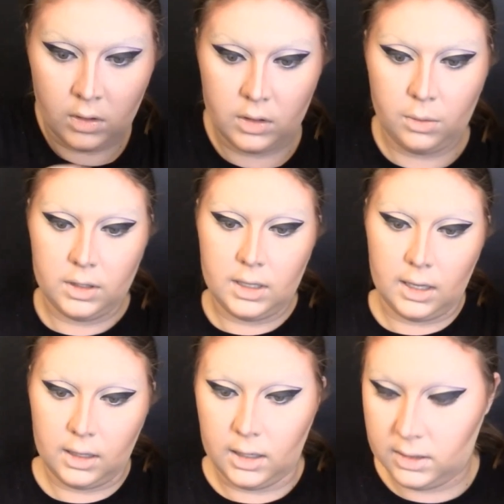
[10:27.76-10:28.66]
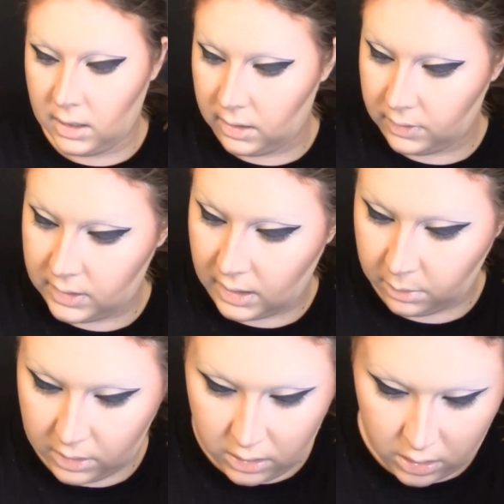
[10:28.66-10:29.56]
So once that line's kind of
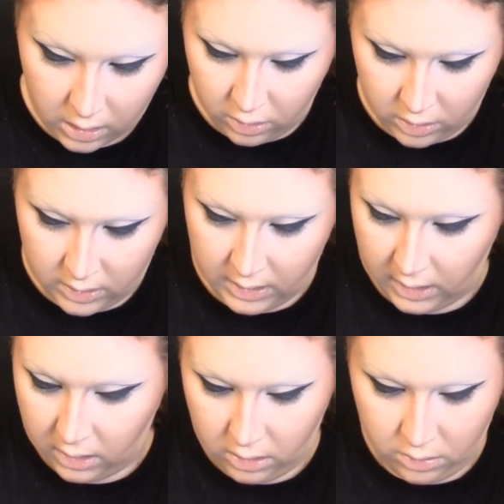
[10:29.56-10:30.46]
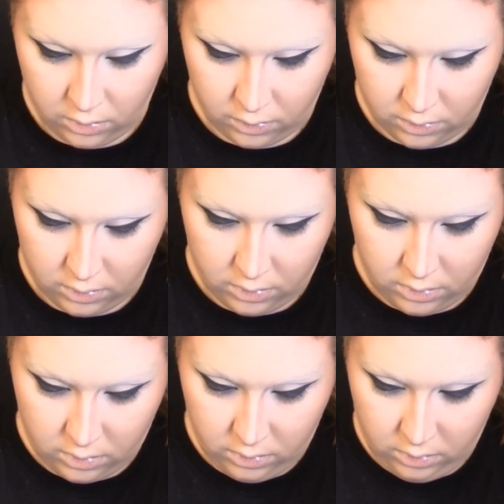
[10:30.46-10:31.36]
established, you're going to take
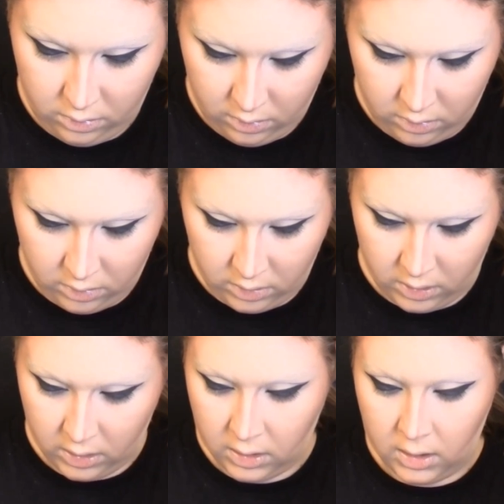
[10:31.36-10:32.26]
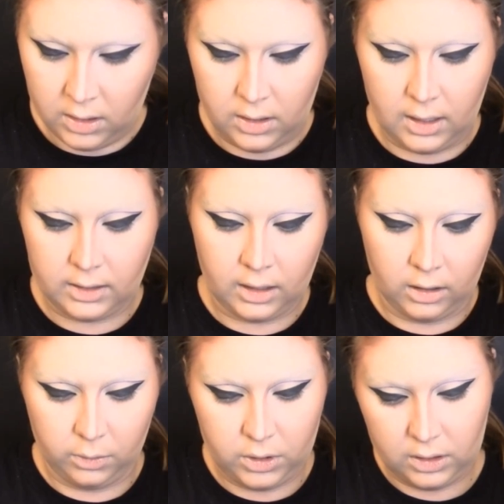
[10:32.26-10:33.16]
your next
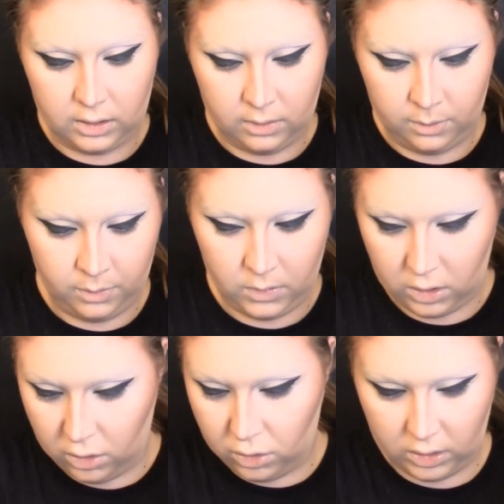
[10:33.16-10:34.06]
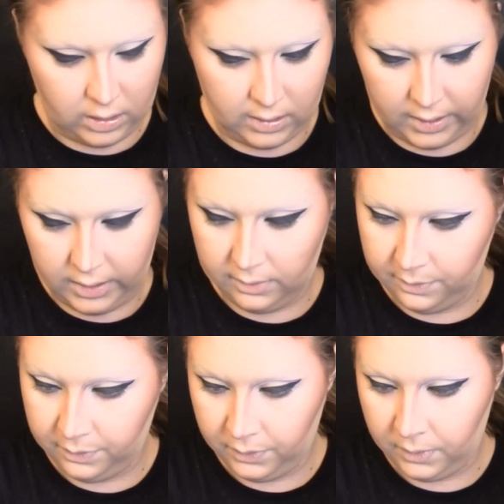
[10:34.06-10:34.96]
color, which is usually like
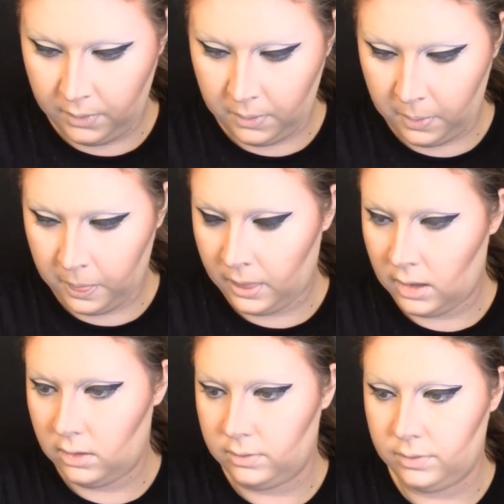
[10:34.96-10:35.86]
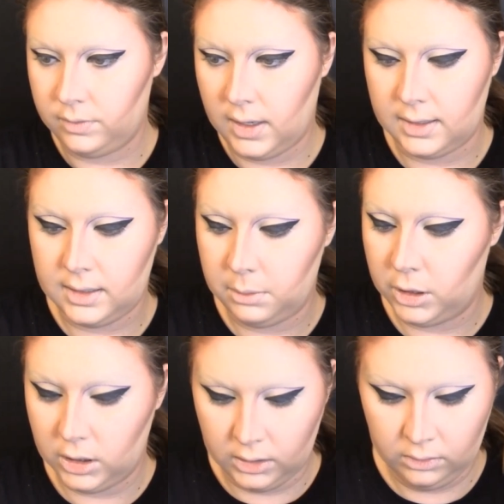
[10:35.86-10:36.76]
a
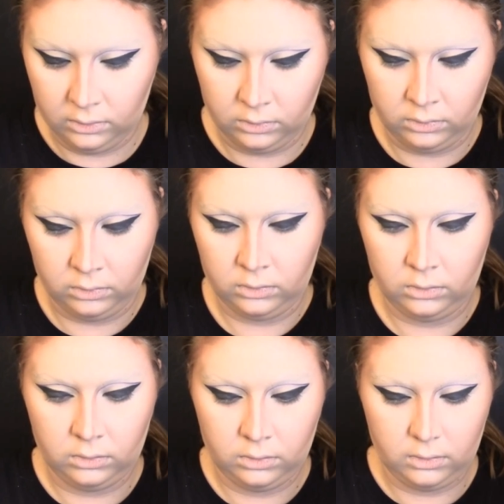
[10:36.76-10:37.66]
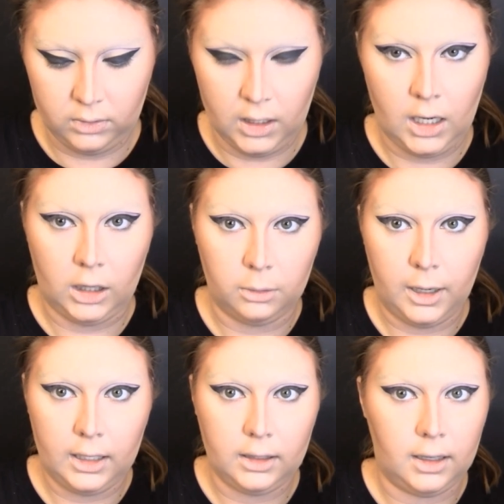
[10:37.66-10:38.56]
similar color
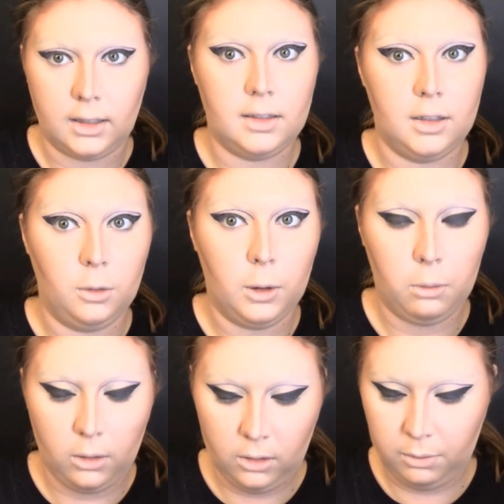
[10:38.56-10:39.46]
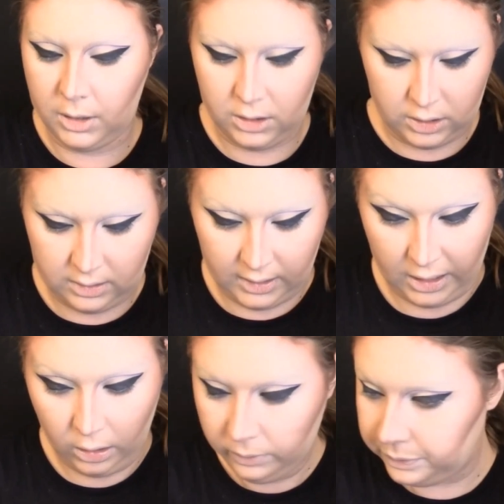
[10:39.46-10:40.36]
palette, like still purple, but just
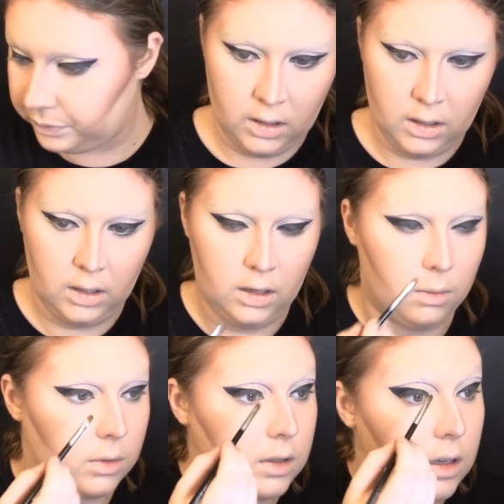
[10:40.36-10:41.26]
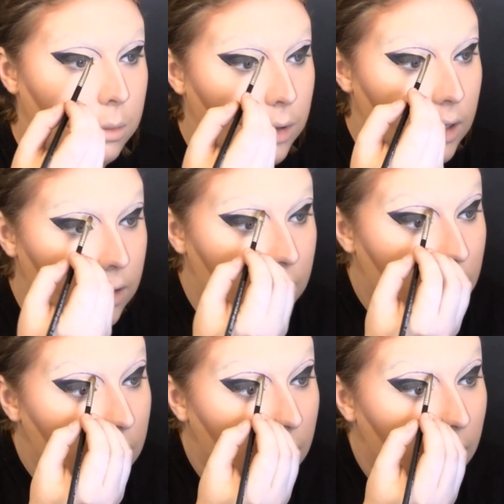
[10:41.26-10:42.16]
lighter. And we're just going to blend
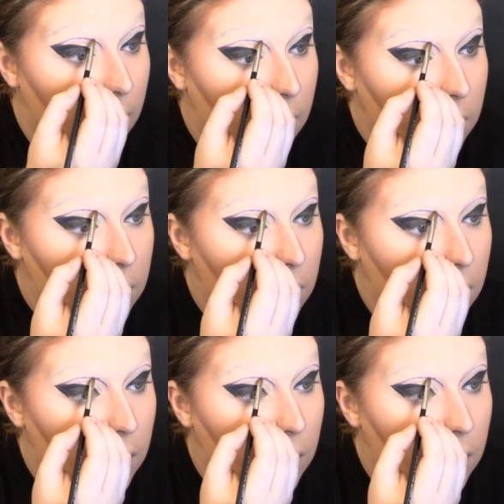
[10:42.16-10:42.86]
that out.